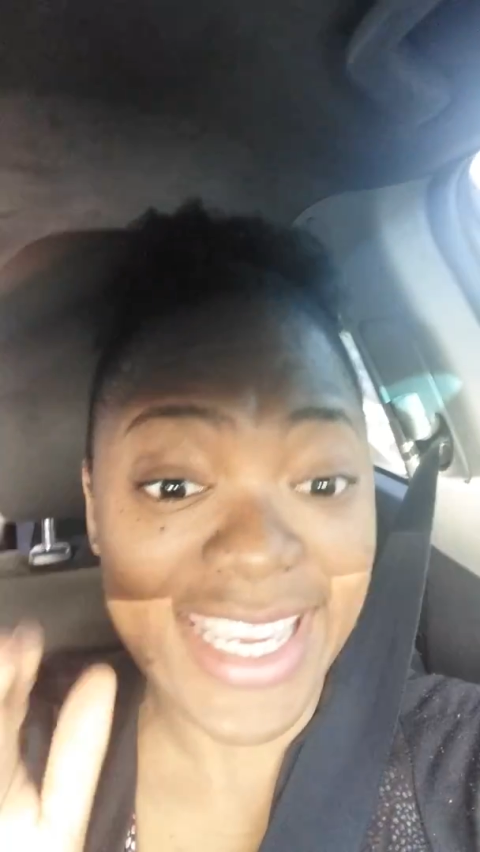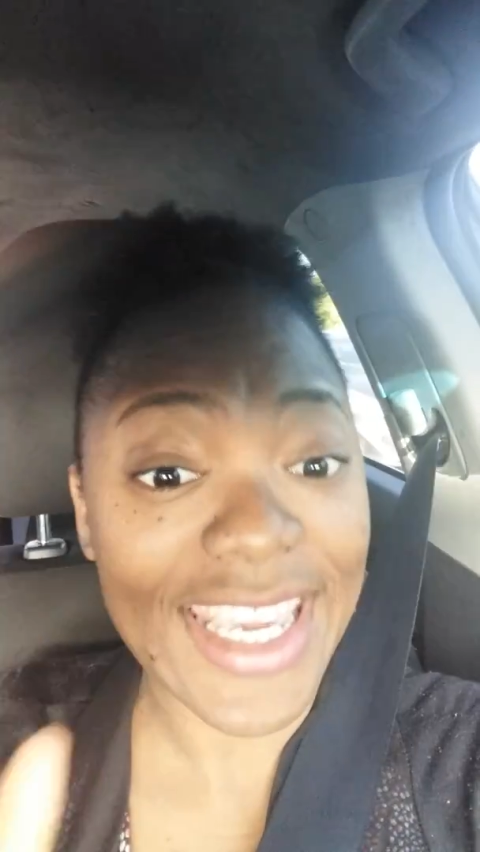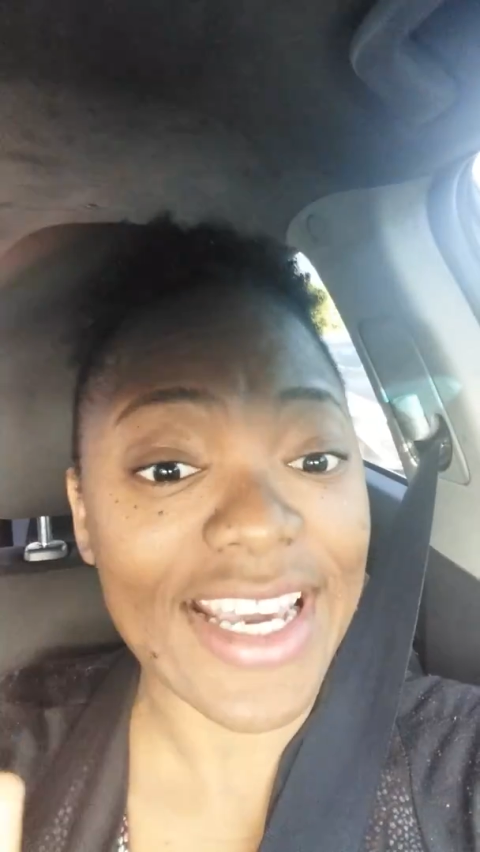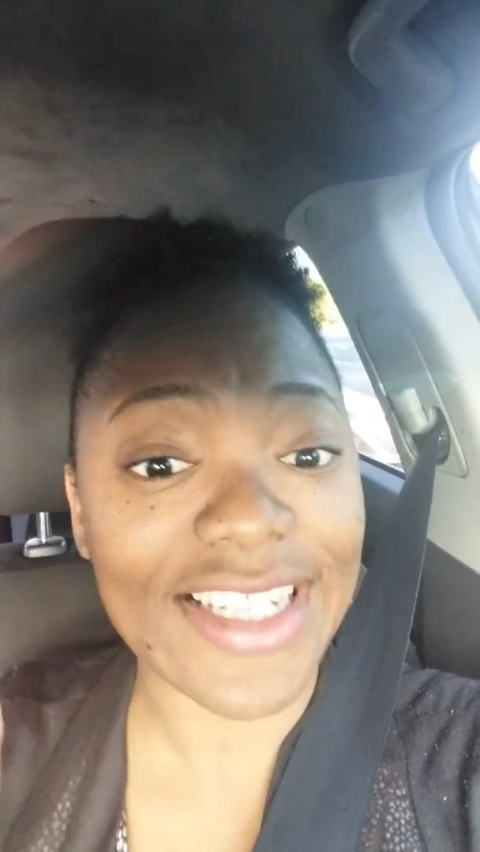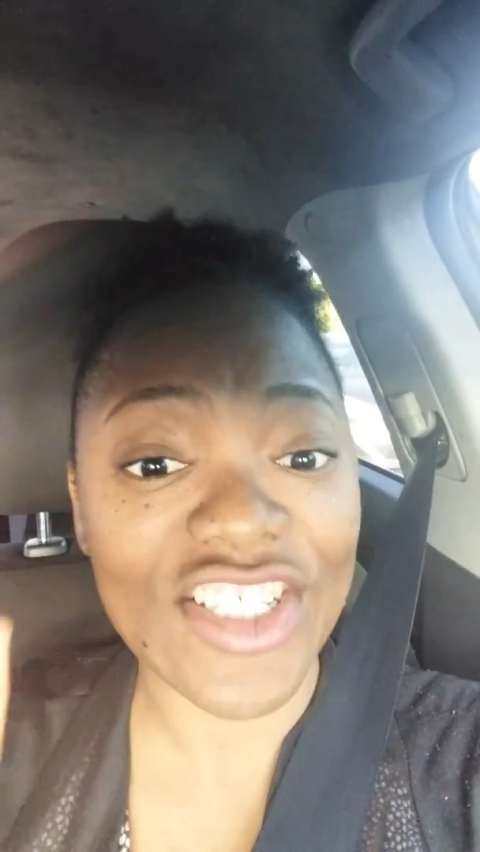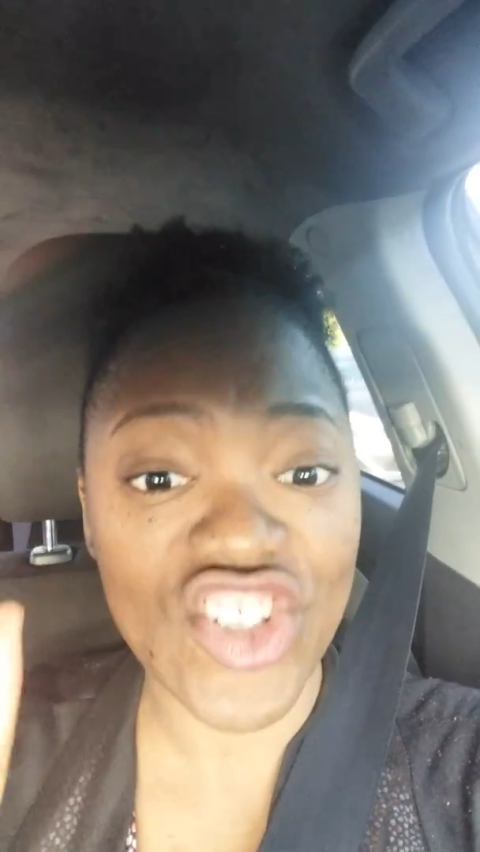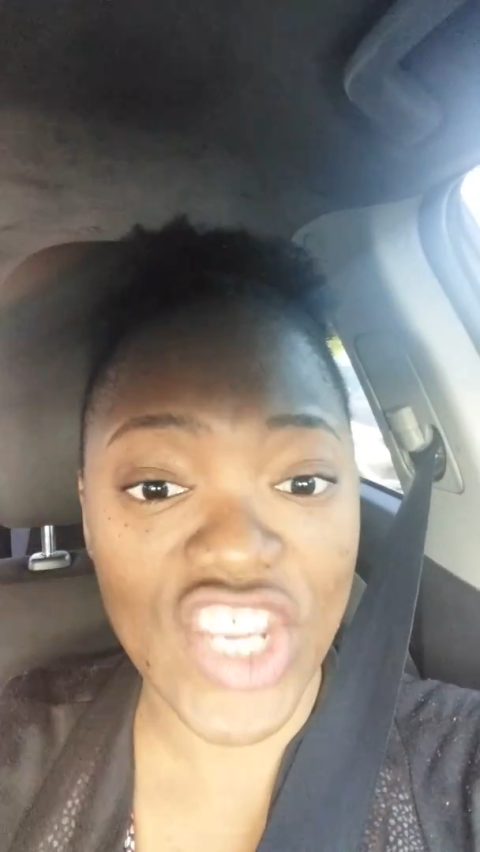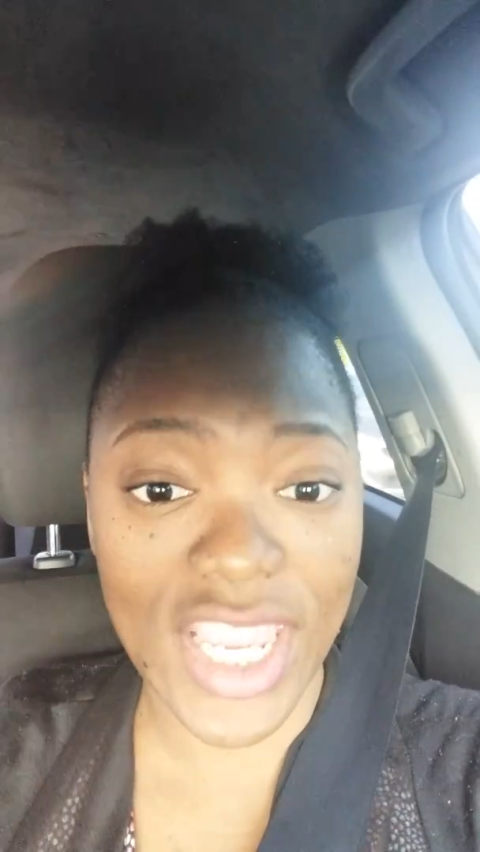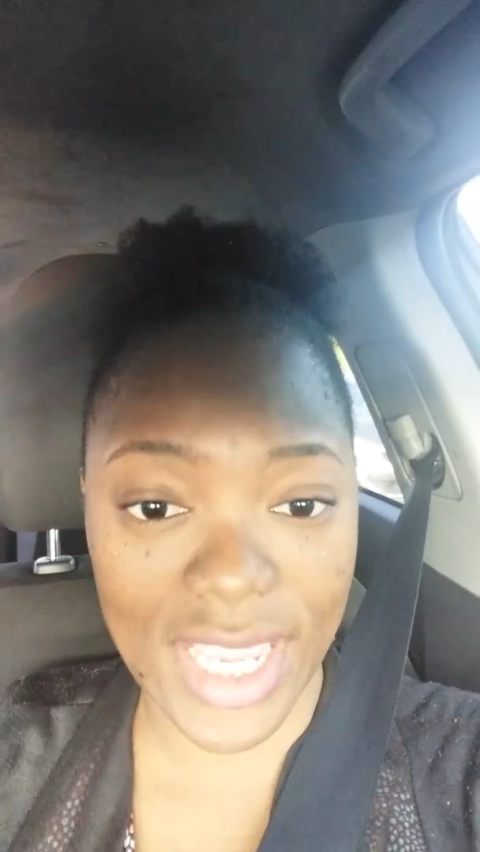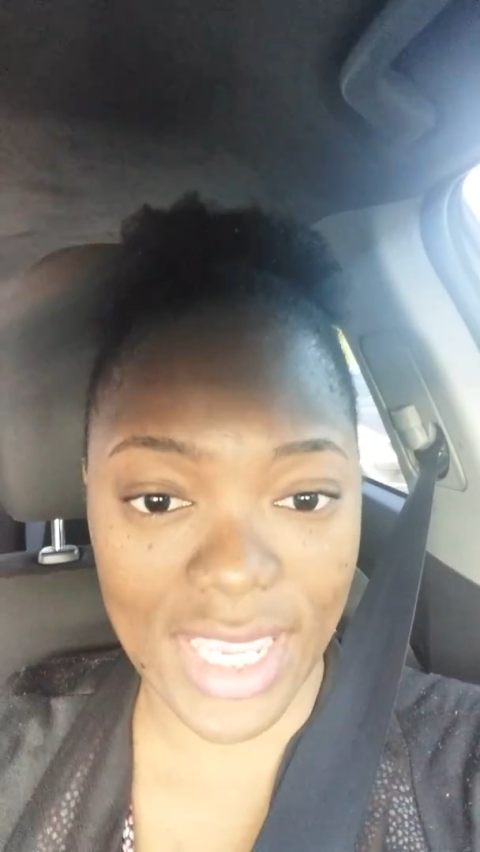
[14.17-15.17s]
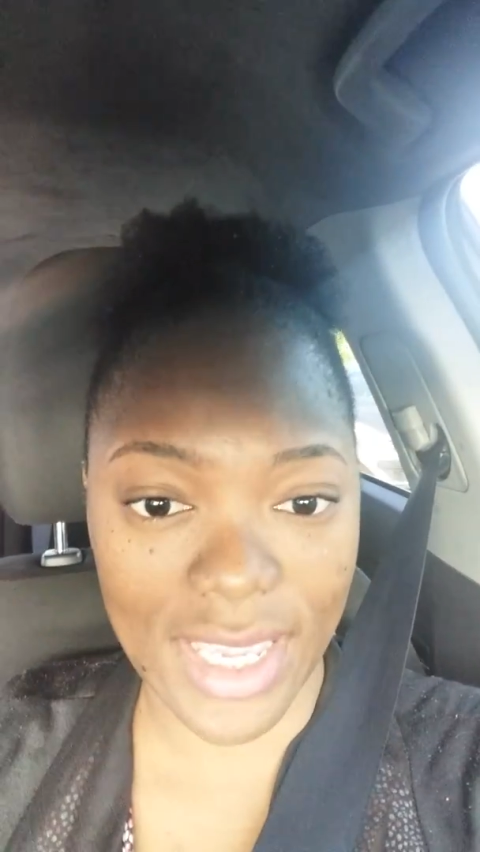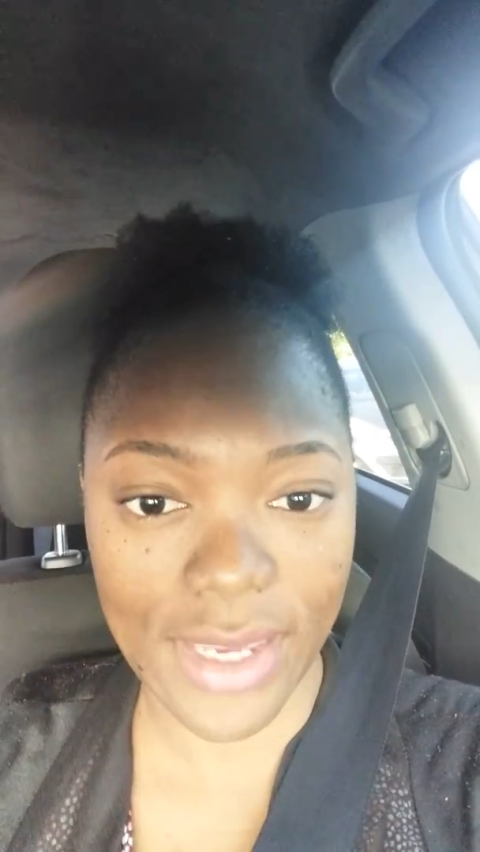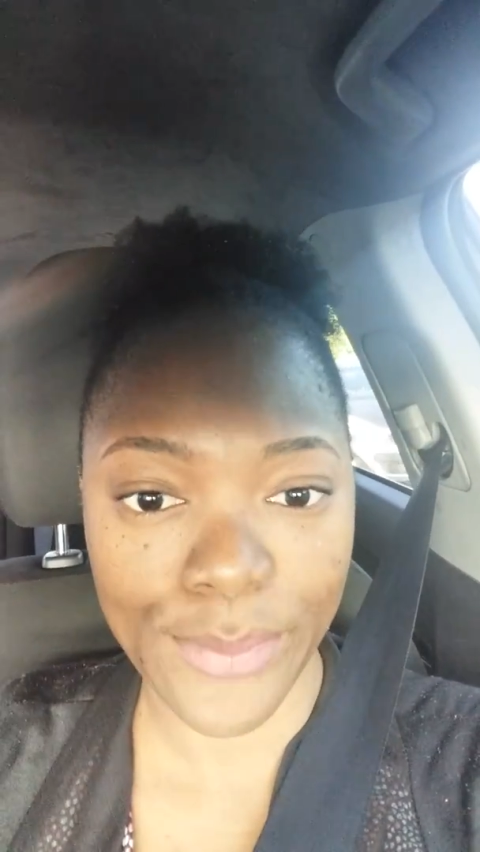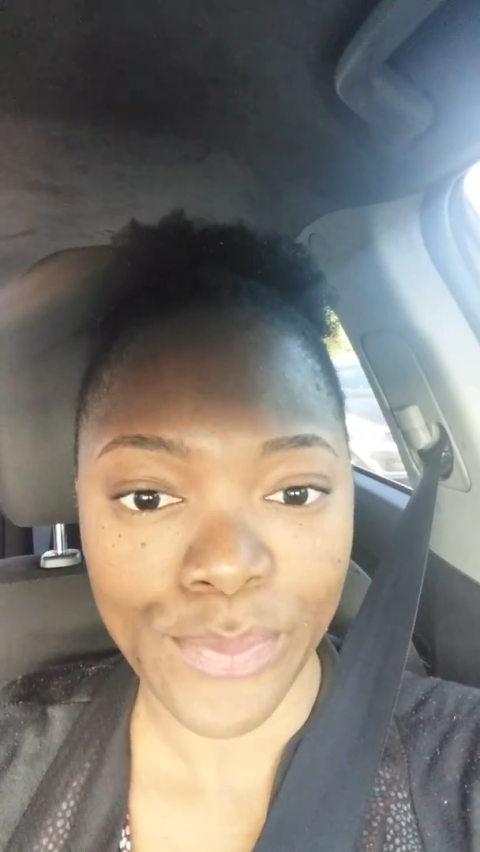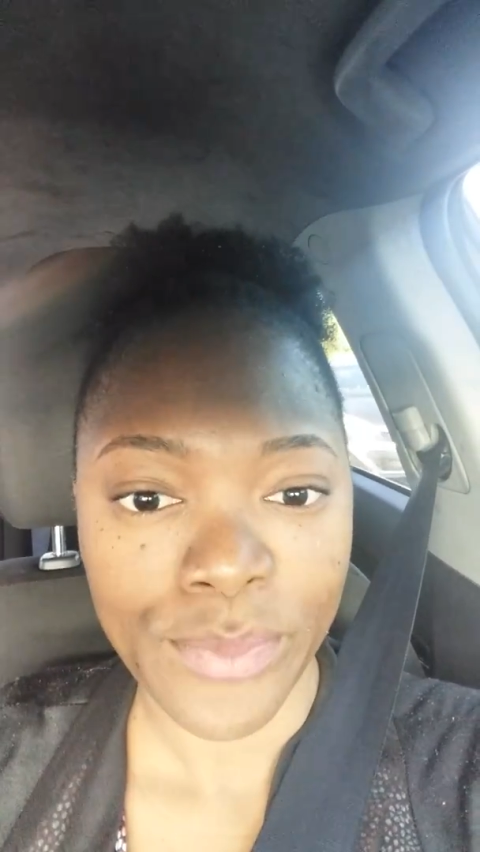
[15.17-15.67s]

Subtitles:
Inc. JA.